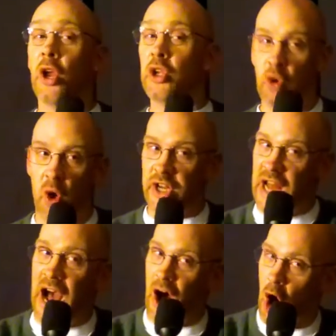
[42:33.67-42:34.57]
You are
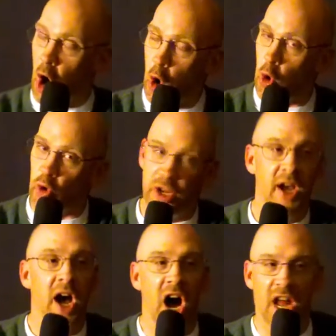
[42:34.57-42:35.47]
not owed
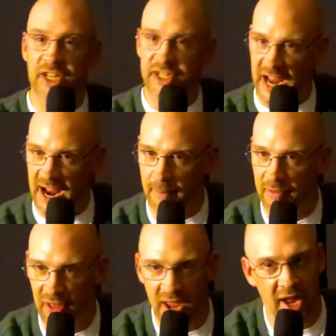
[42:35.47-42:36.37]
a damn
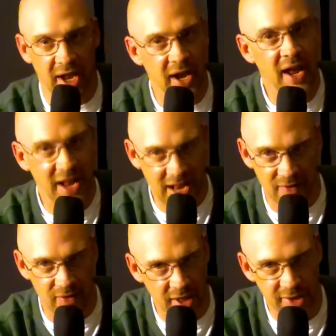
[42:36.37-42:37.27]
thing
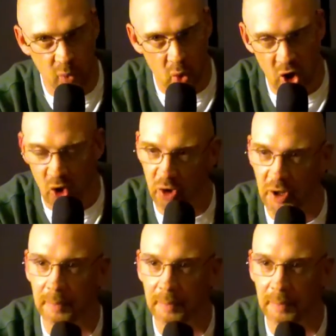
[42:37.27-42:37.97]
in this world.